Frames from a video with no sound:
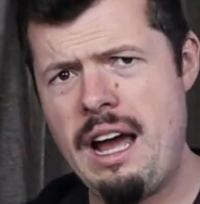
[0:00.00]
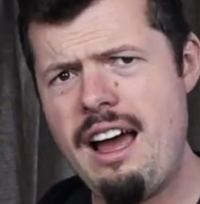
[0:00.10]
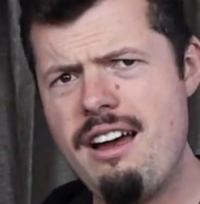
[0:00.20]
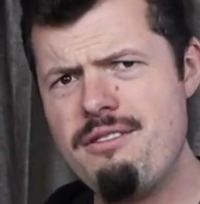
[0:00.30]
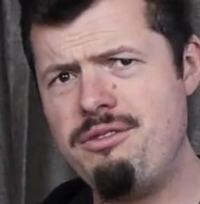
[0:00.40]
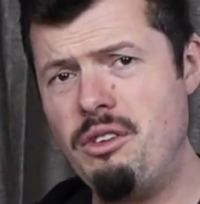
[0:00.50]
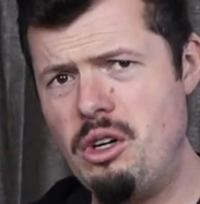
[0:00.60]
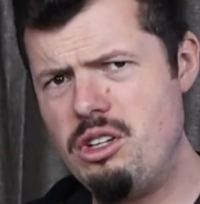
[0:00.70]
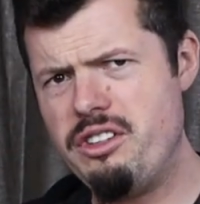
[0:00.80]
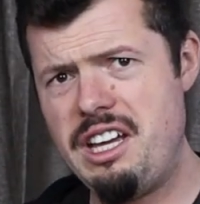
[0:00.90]
have
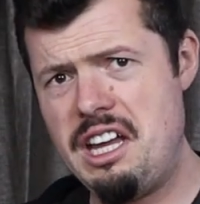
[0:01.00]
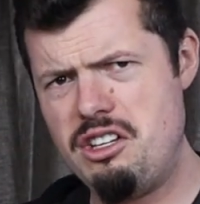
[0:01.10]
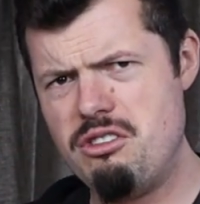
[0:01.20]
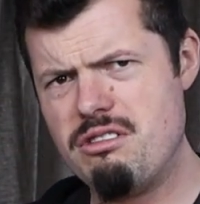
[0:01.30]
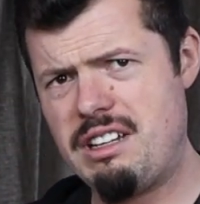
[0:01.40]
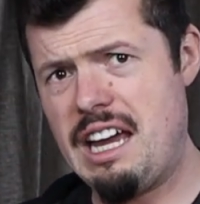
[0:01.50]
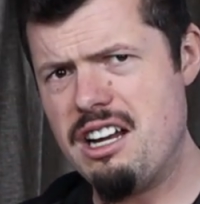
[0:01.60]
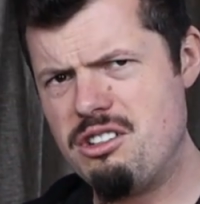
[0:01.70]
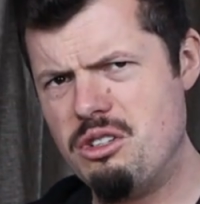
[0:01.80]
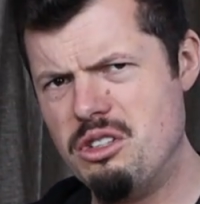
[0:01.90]
four, then you
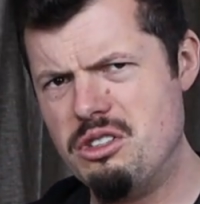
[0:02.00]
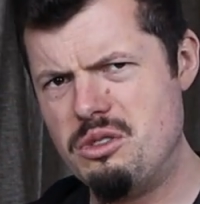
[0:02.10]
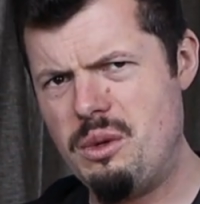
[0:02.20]
get good